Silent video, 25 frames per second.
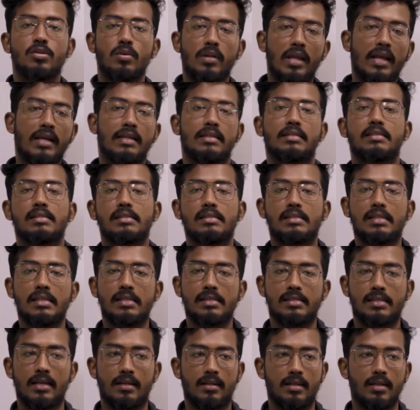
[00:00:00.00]
your
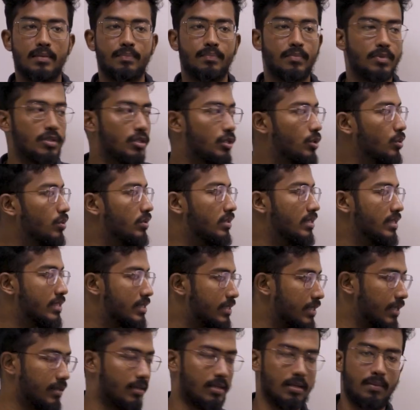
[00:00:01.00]
existing setup to this
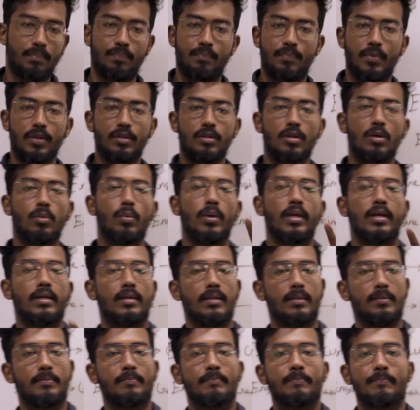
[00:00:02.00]
setup in your
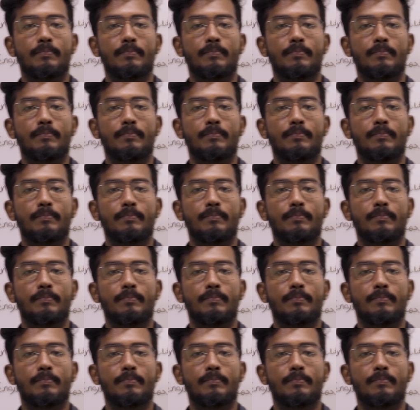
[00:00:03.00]
vehicle?